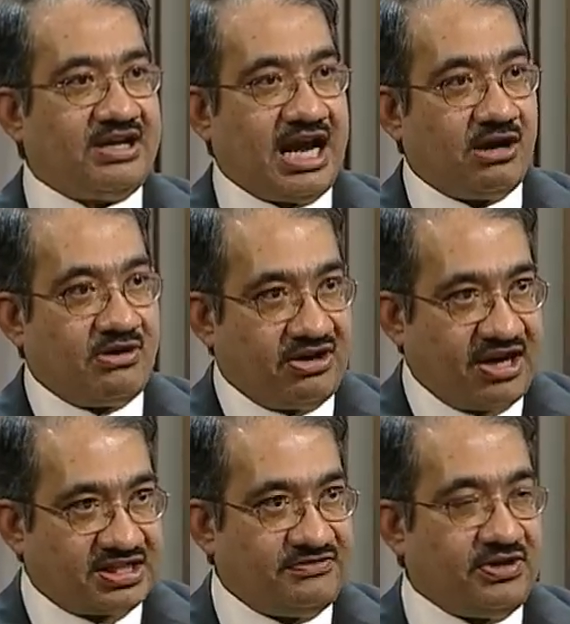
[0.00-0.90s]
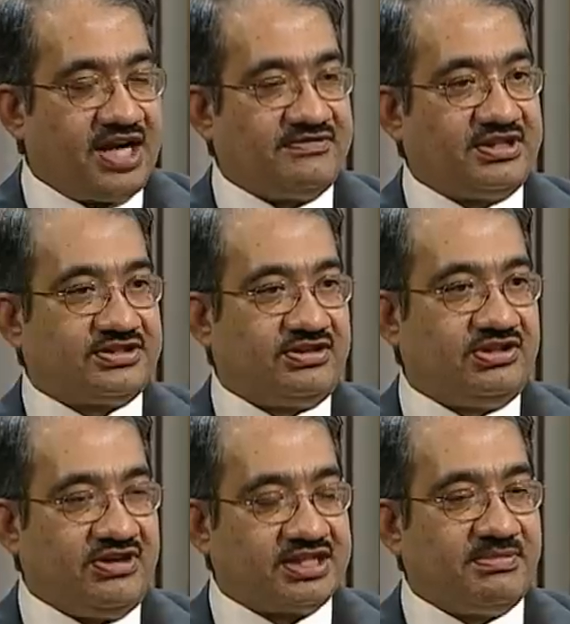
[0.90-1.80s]
and how aggressive you get with the
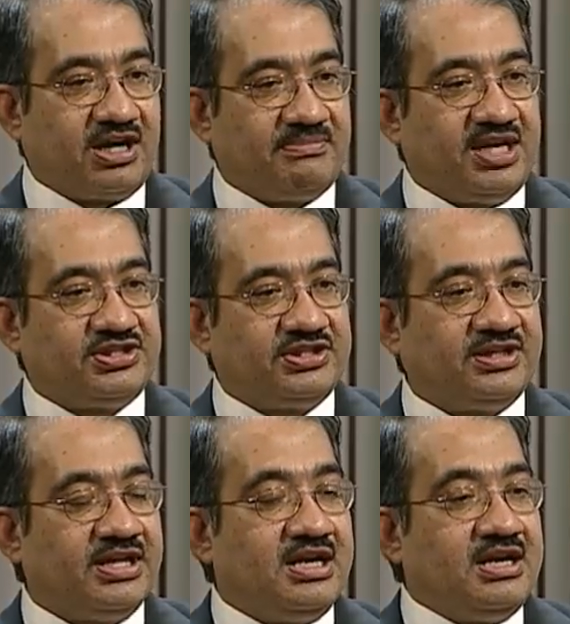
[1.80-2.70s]
surgery, as Mark mentioned.